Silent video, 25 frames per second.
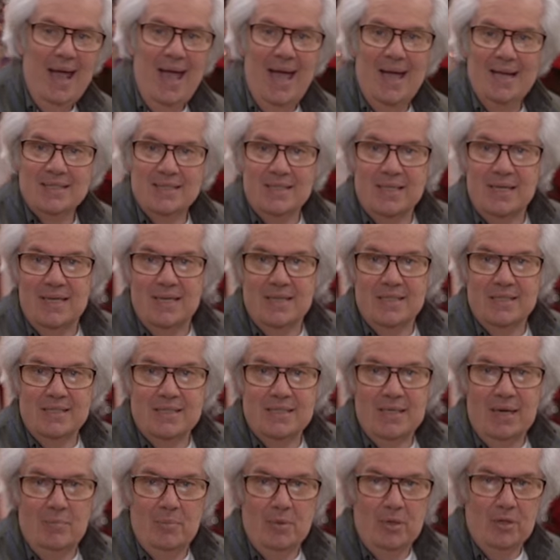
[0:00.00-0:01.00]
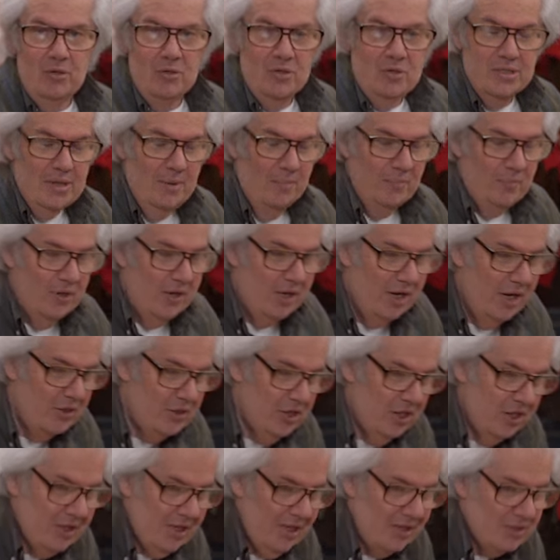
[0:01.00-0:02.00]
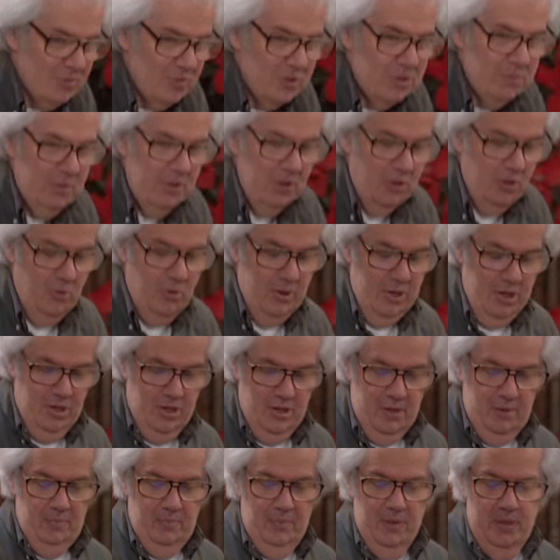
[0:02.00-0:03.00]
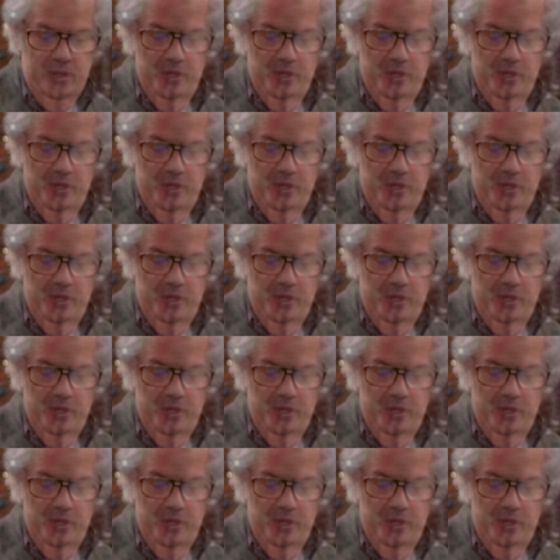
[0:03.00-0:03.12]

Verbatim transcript: acid in his stomach or something. I think that's what's been going on.